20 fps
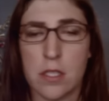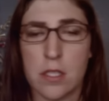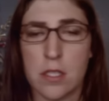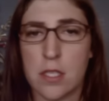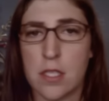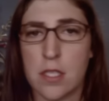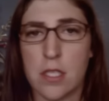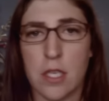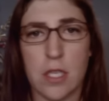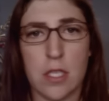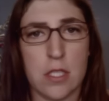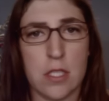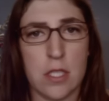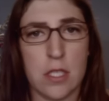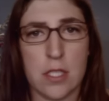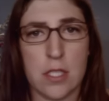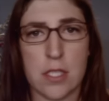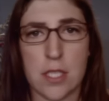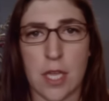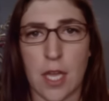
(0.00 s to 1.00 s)
This isn't easy
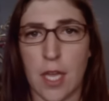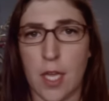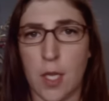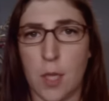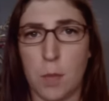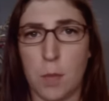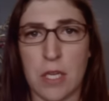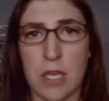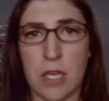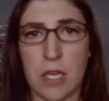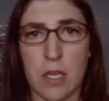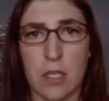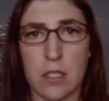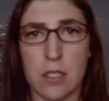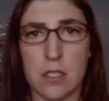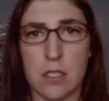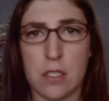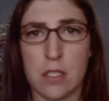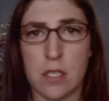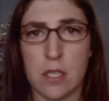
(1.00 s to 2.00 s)
to say
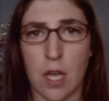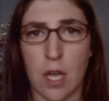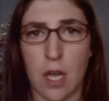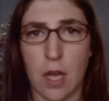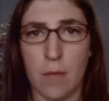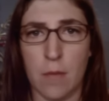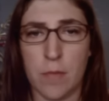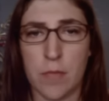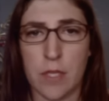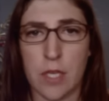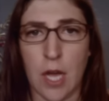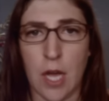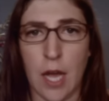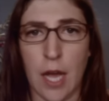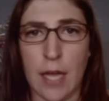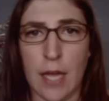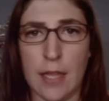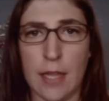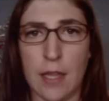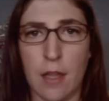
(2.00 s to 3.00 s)
because
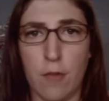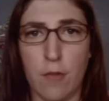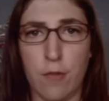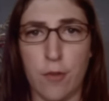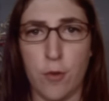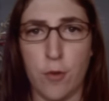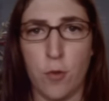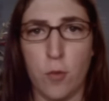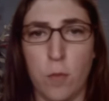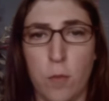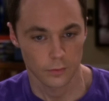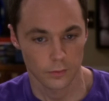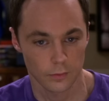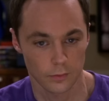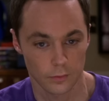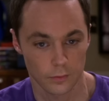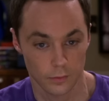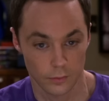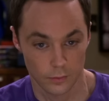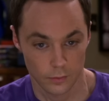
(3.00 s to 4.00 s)
I love you,
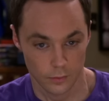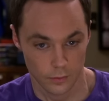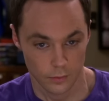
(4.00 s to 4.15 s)
but